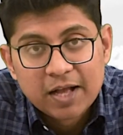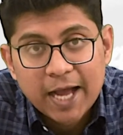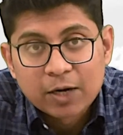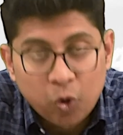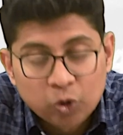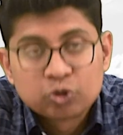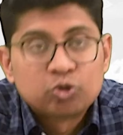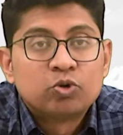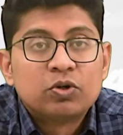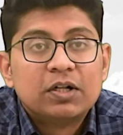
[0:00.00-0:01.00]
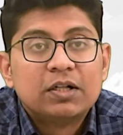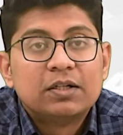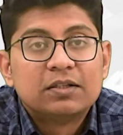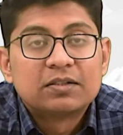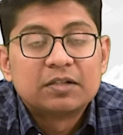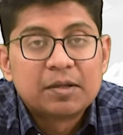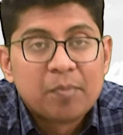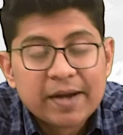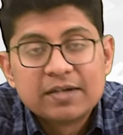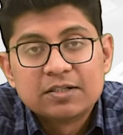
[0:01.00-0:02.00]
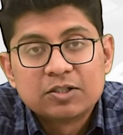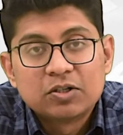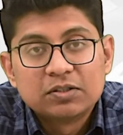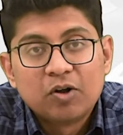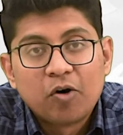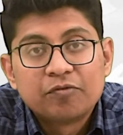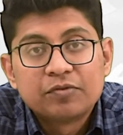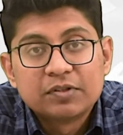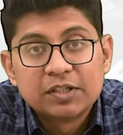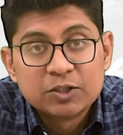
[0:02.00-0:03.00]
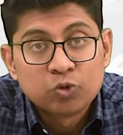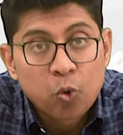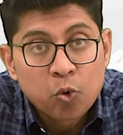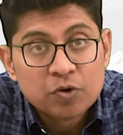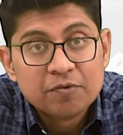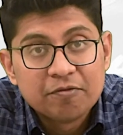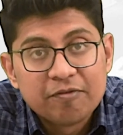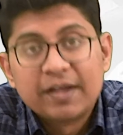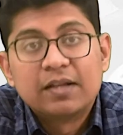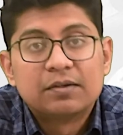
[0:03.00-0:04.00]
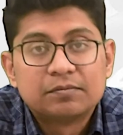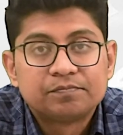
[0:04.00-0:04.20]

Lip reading: and also the reminder of his own failure.